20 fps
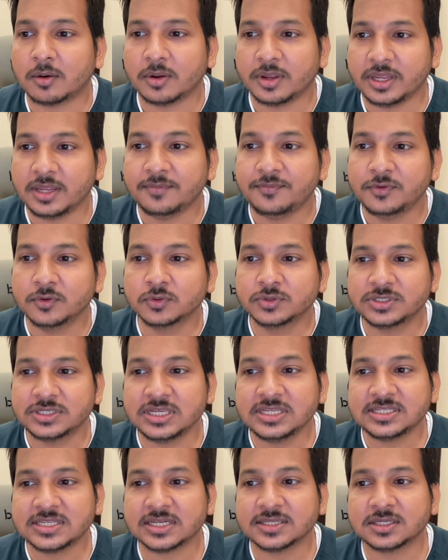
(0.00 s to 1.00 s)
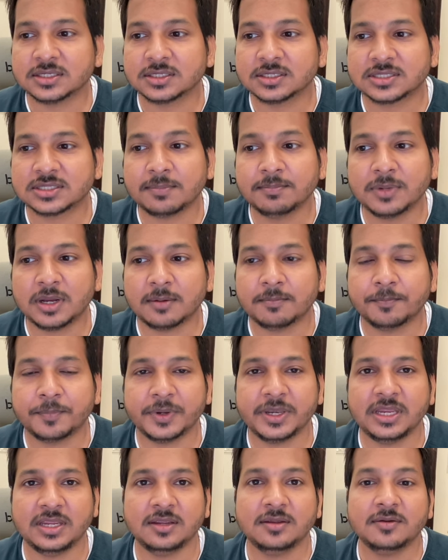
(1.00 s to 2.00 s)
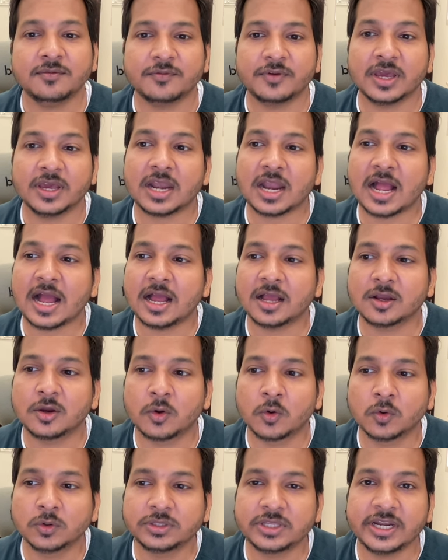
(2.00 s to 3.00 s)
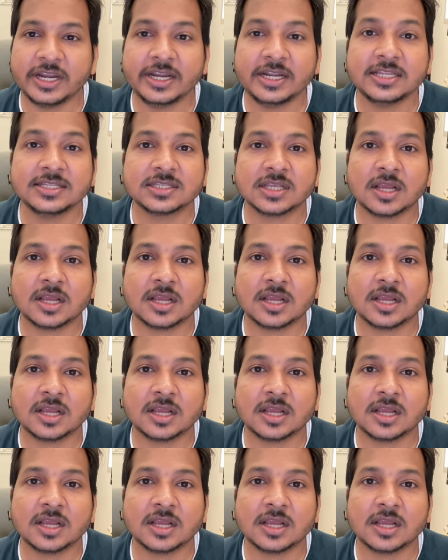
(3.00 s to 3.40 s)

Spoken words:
If you see some company where growth rate is